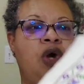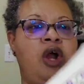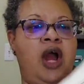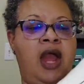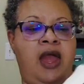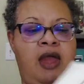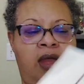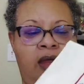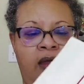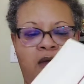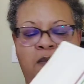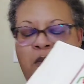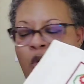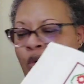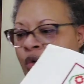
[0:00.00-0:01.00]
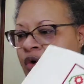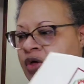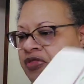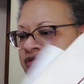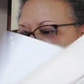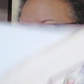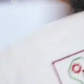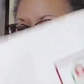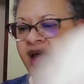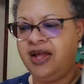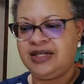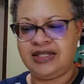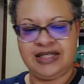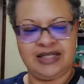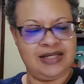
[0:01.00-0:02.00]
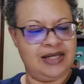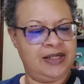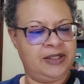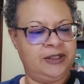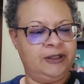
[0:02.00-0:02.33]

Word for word: where I am on that.